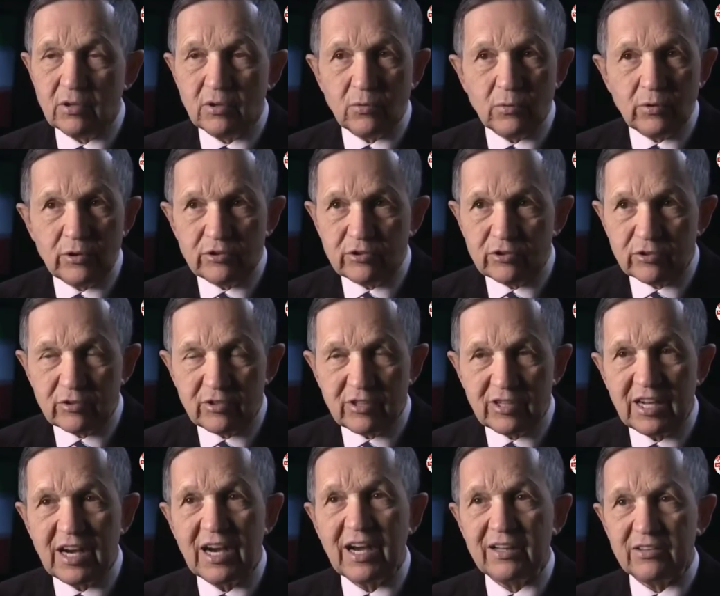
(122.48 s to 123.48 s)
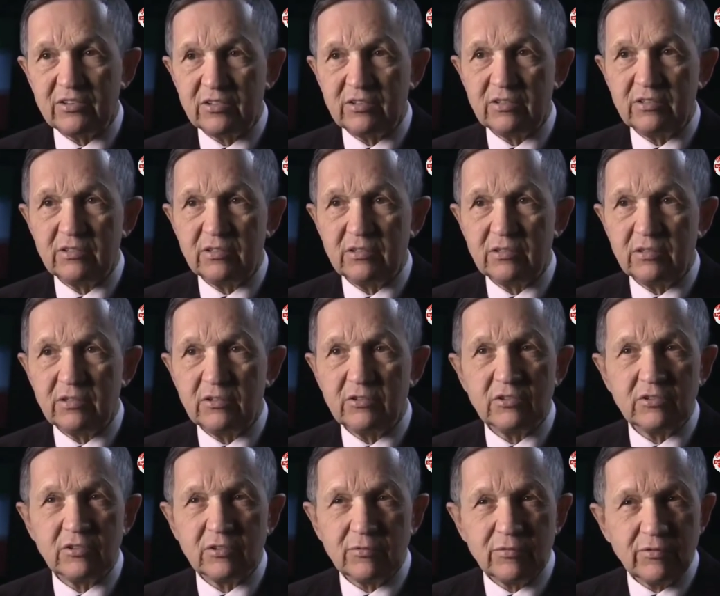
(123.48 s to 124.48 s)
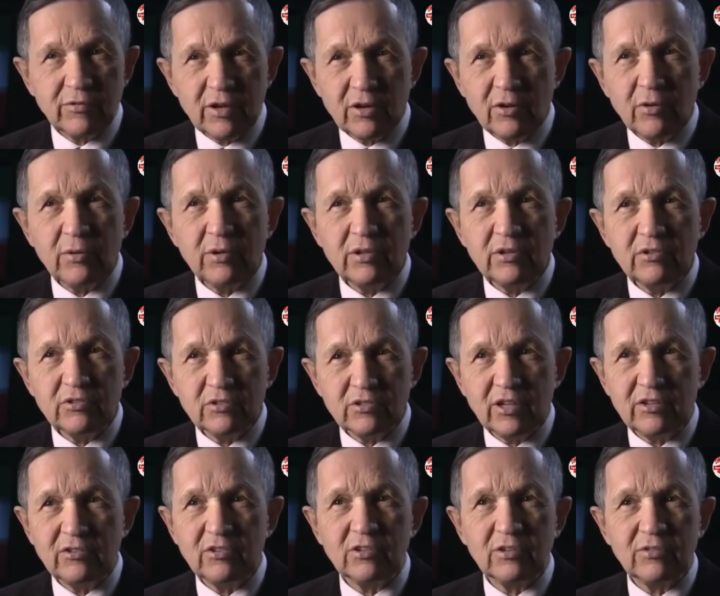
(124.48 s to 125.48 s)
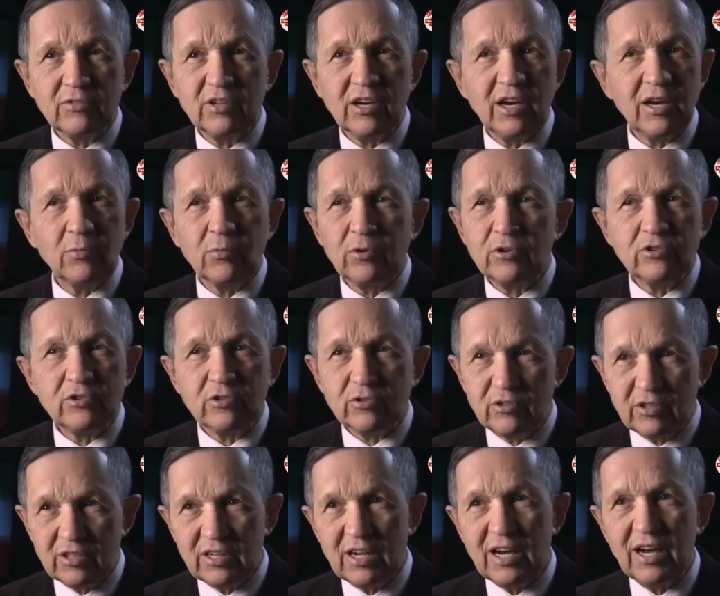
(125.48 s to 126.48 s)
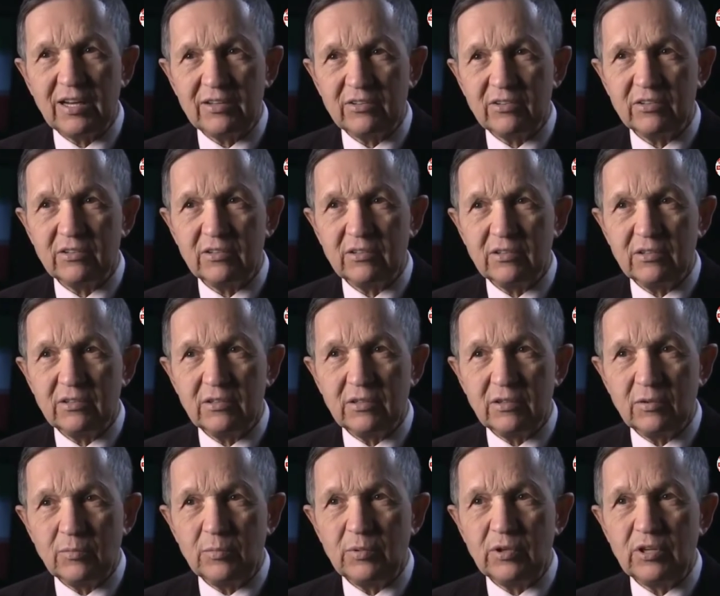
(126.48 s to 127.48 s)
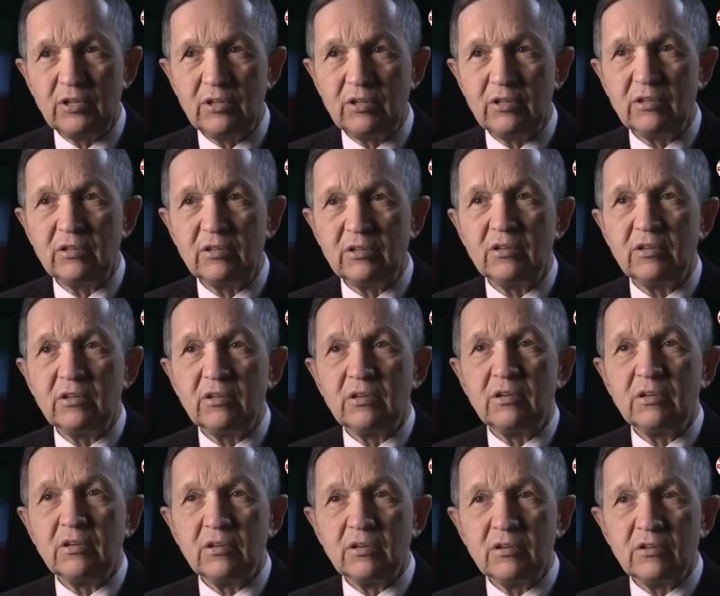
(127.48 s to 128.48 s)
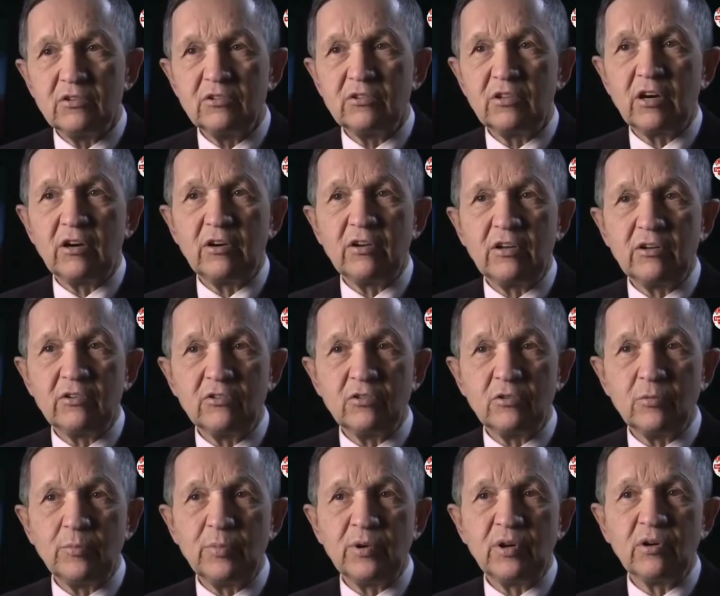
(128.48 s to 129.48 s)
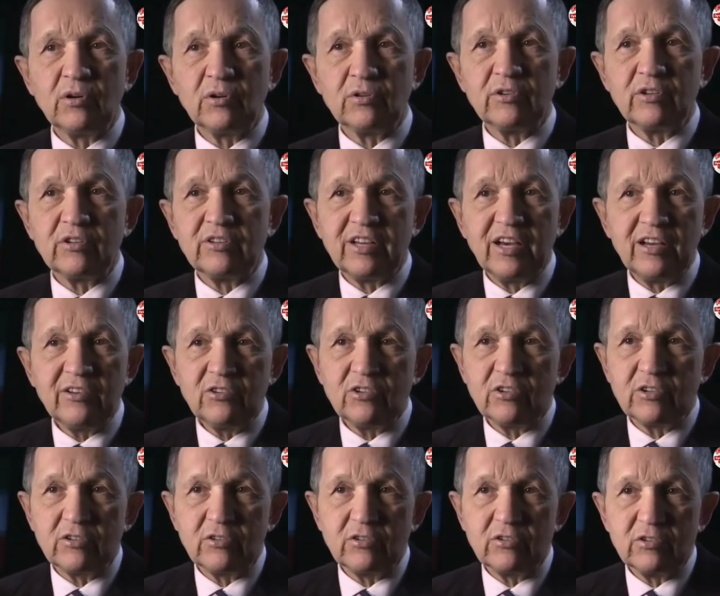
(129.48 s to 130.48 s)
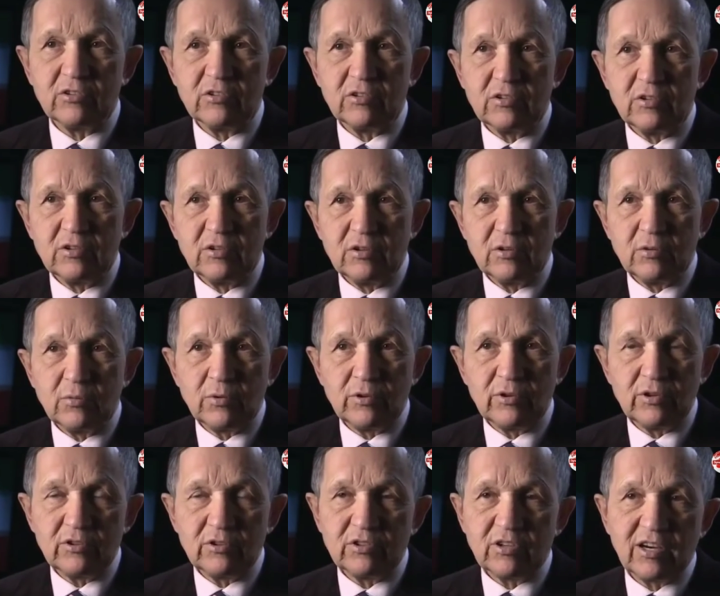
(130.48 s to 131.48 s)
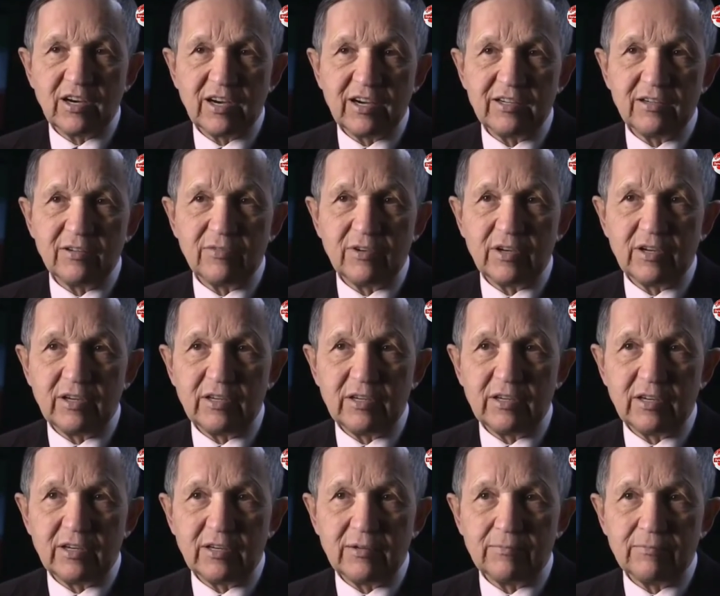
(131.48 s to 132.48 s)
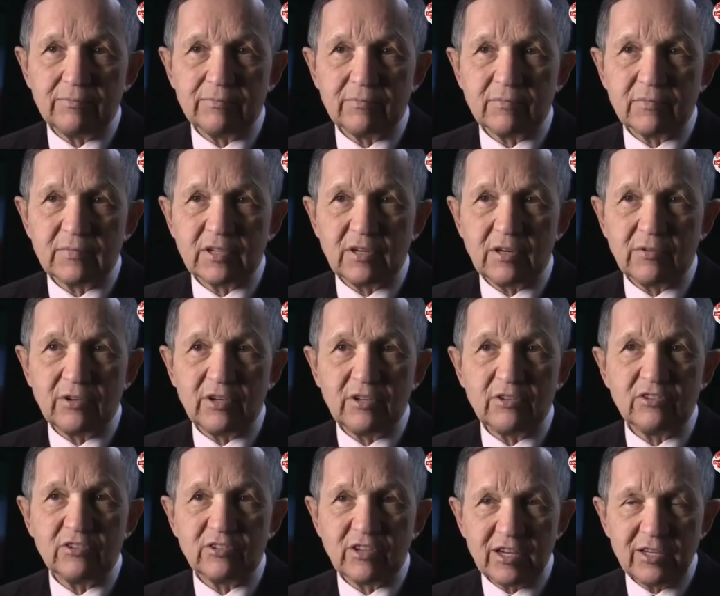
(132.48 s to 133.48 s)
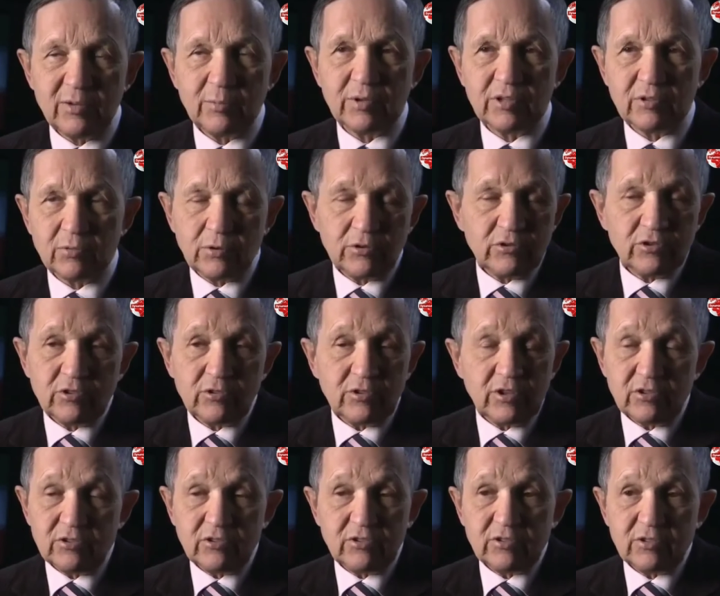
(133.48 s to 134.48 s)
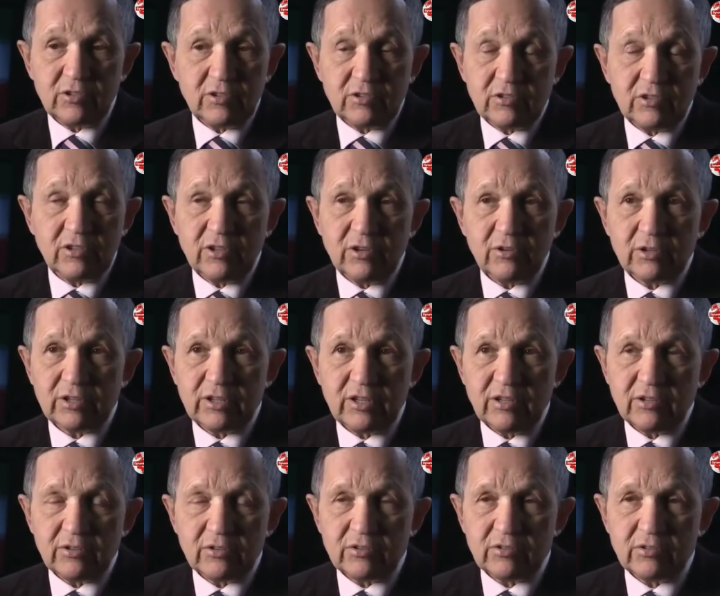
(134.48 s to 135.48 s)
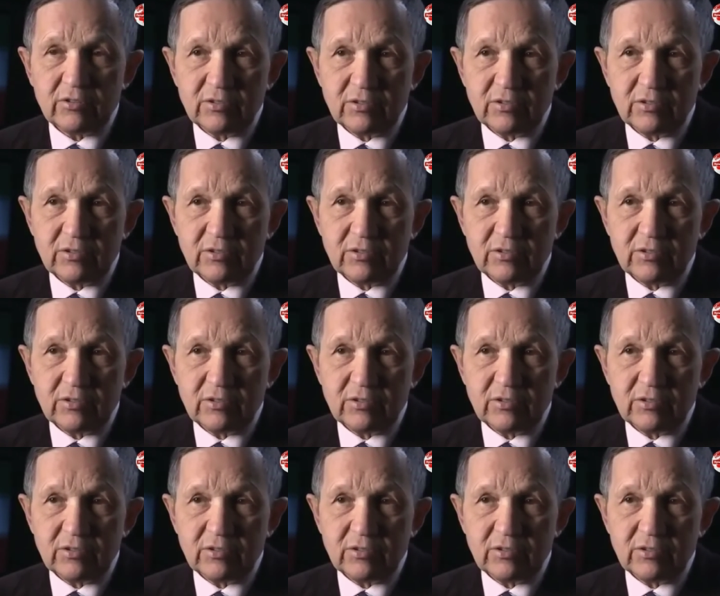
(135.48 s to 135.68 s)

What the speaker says: We should not, this is a very sensitive time, we should not be starting to build the tensions with this kind of an incitement, which it clearly is.